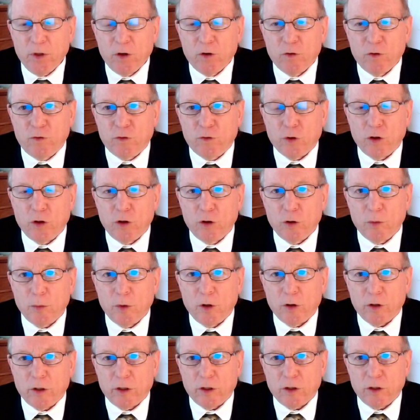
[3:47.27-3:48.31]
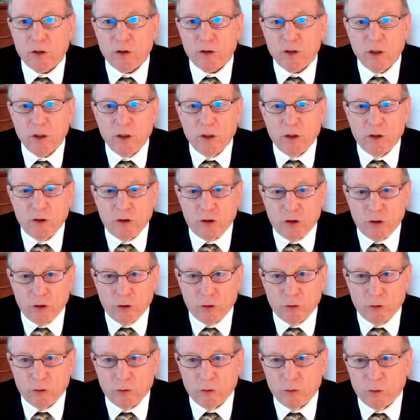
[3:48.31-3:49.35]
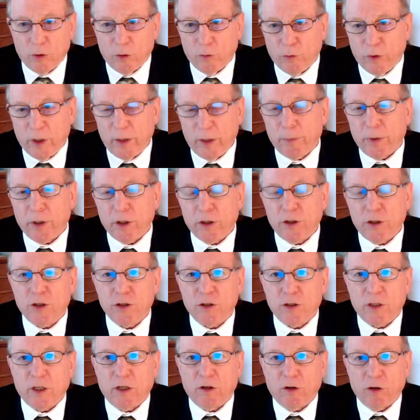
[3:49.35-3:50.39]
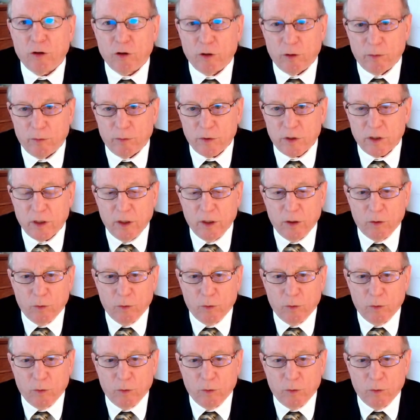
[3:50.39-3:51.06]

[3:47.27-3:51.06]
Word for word: for homeowners to repurchase their homes